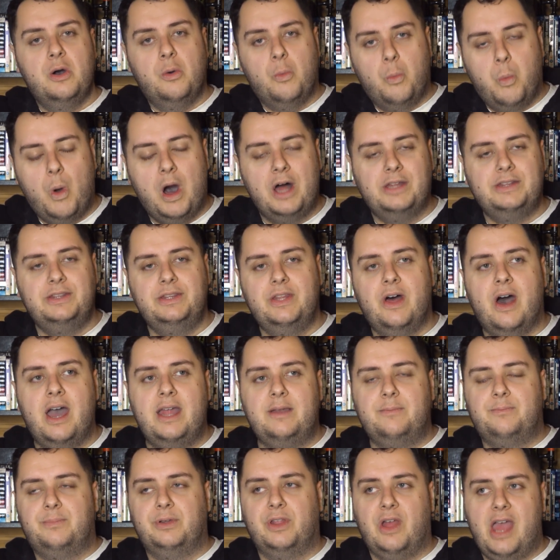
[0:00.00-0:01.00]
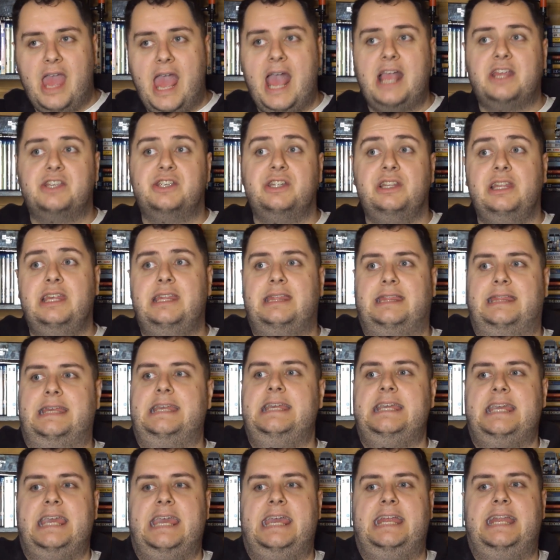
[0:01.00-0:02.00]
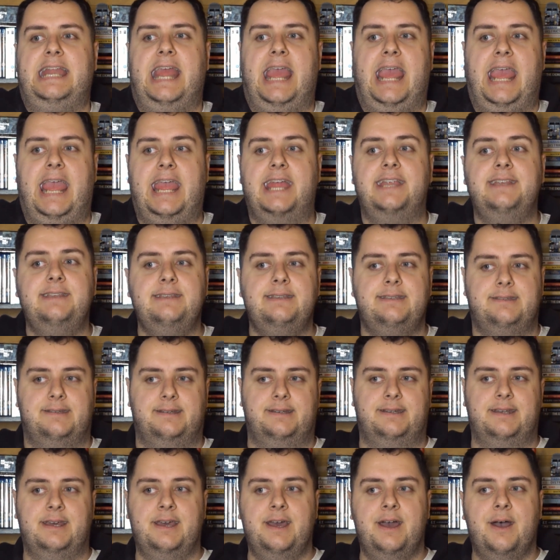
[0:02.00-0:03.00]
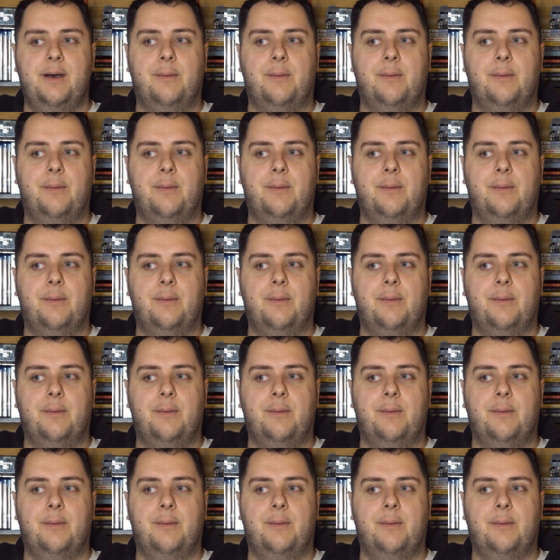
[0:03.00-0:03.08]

one night, but I actually think it hindered